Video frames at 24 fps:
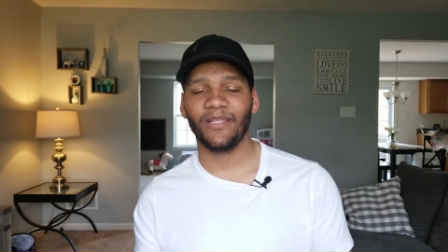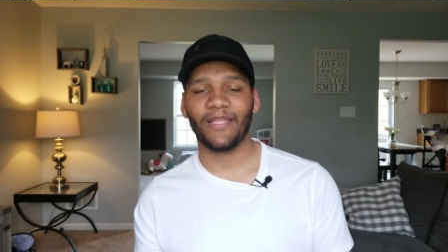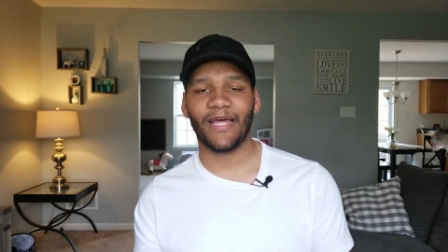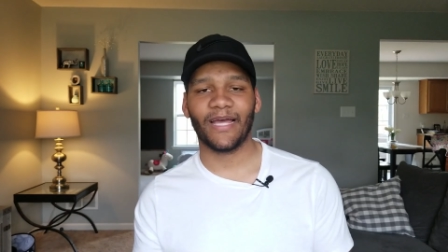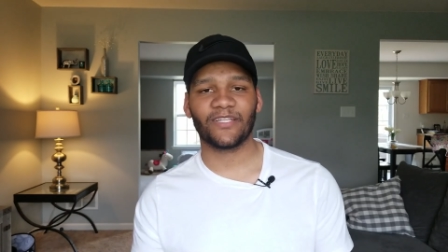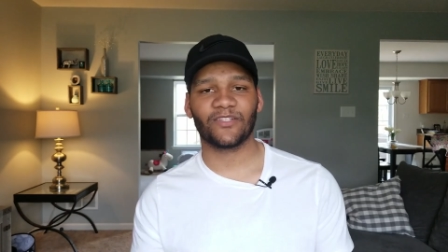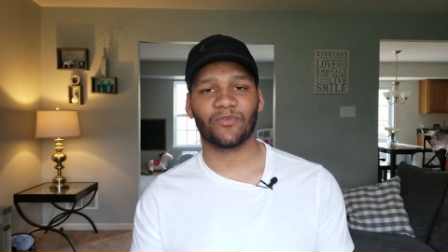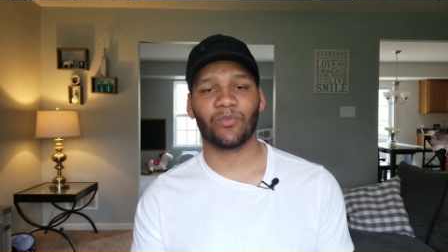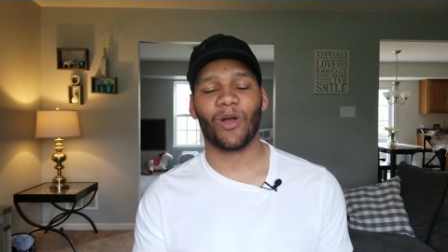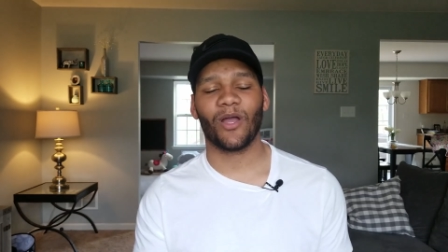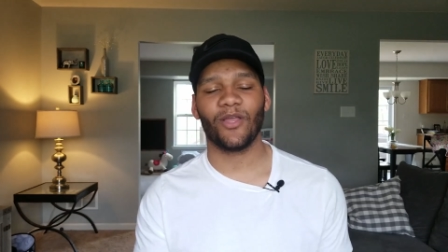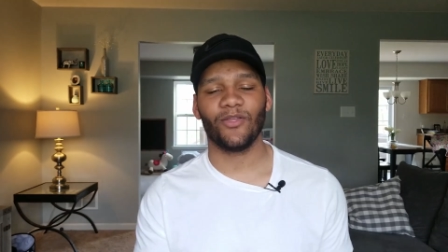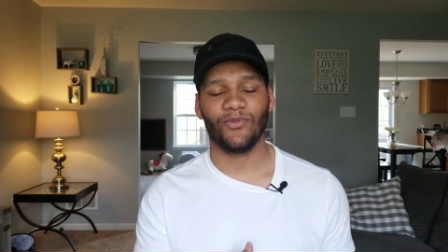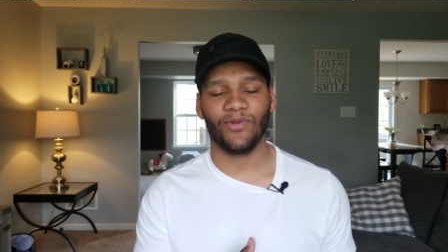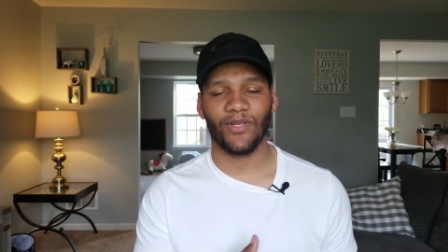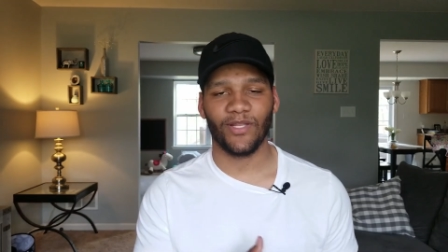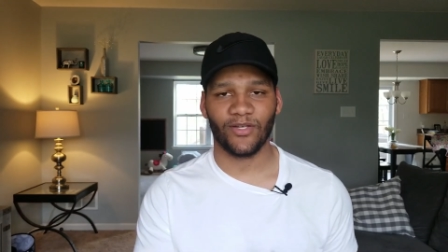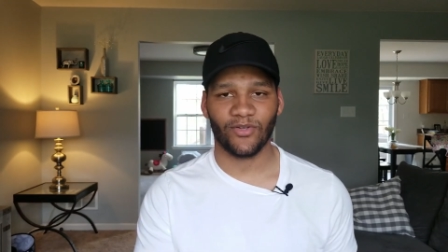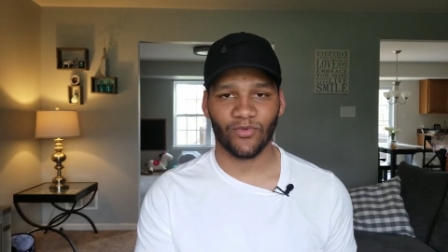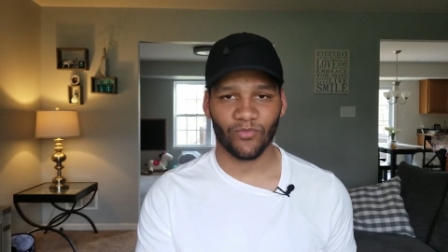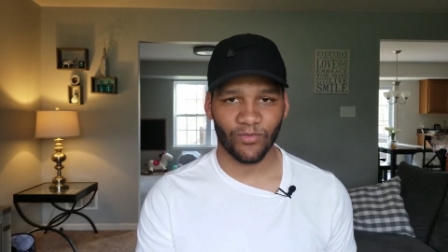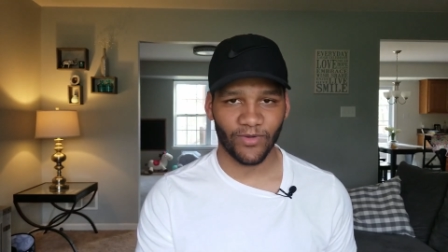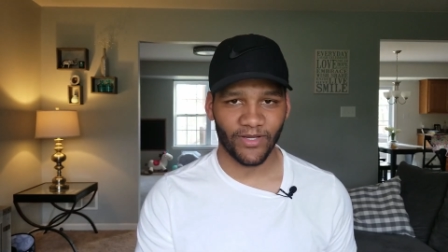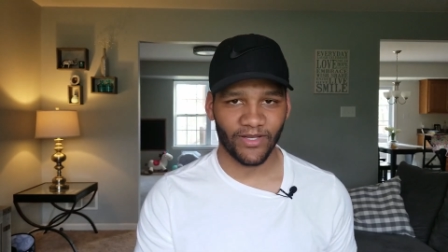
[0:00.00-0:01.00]
That's why you
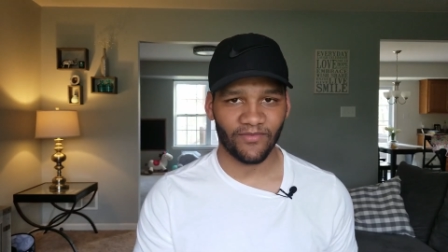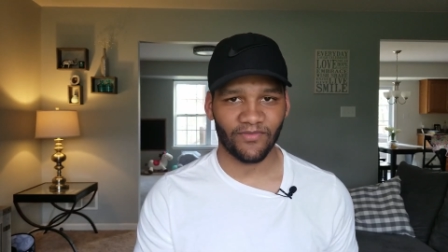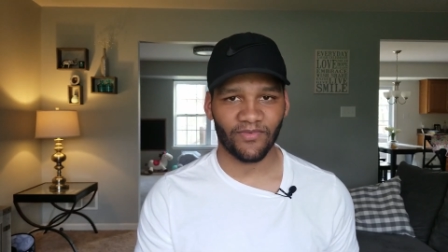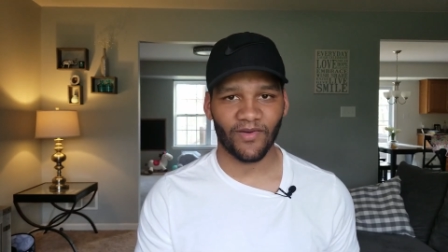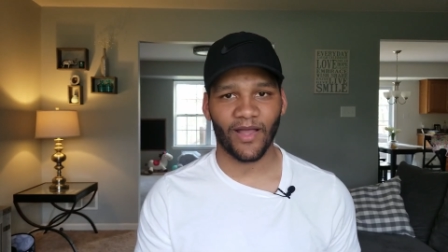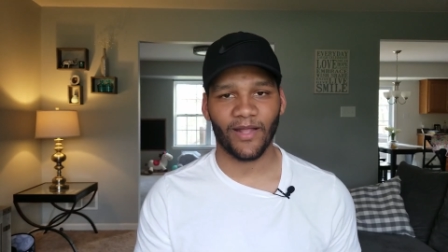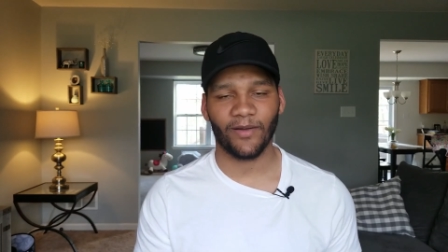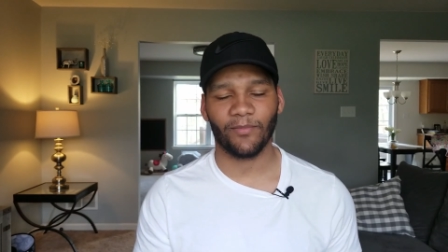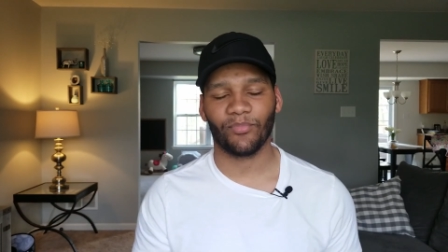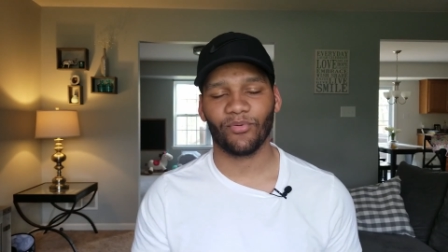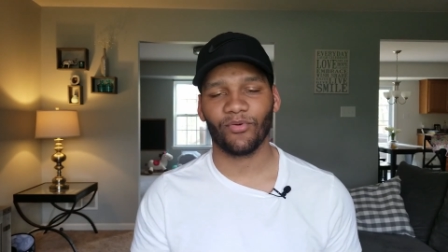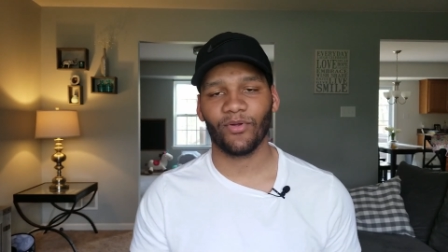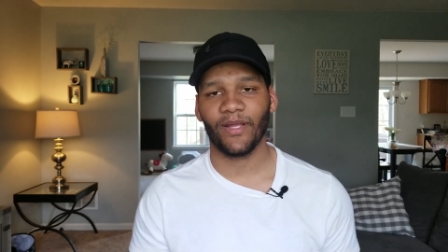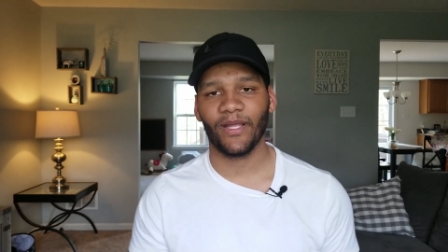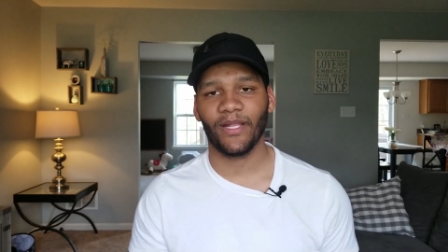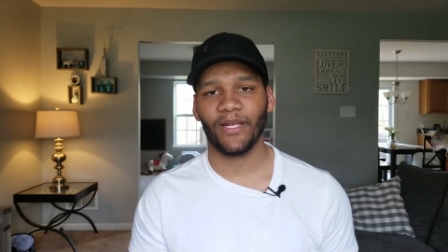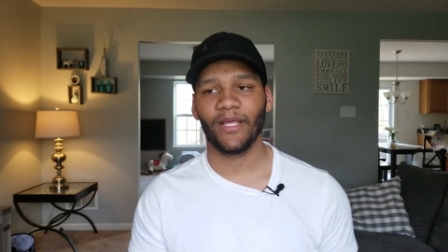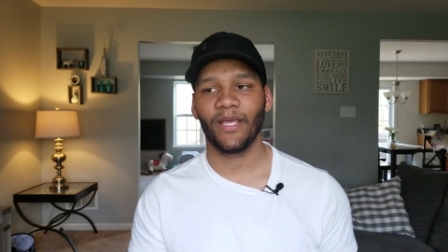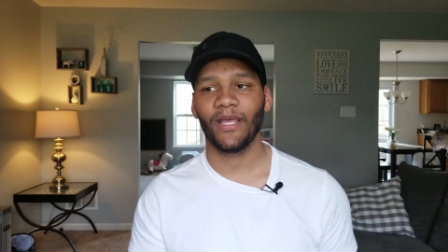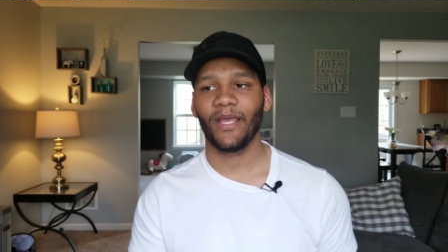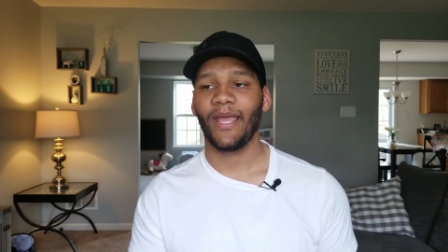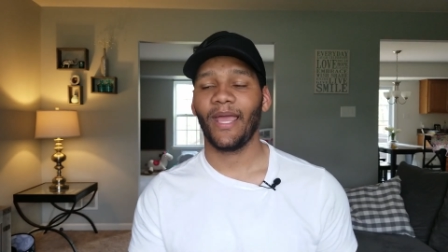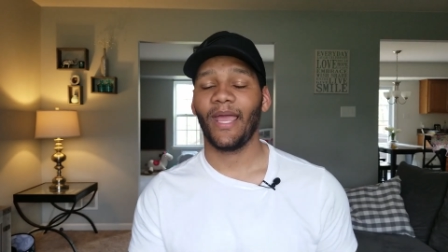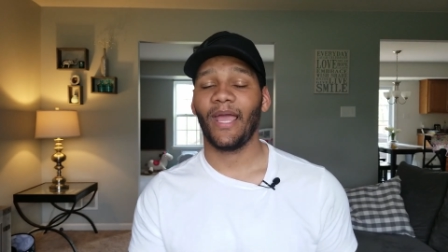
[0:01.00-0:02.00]
need to read fine print.